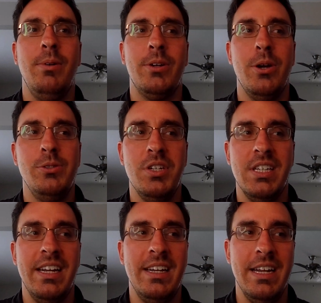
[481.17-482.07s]
coaches
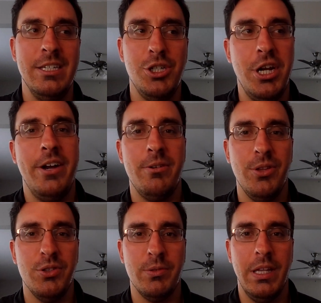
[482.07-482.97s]
and engender
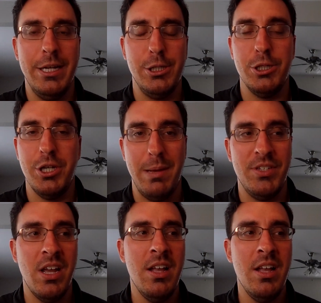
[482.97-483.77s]
those relationships